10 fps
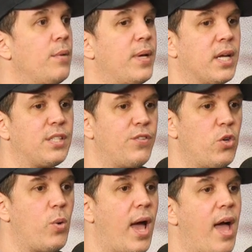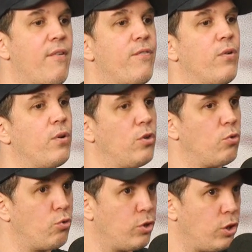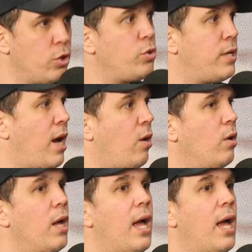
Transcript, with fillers: Because if you have Luke now,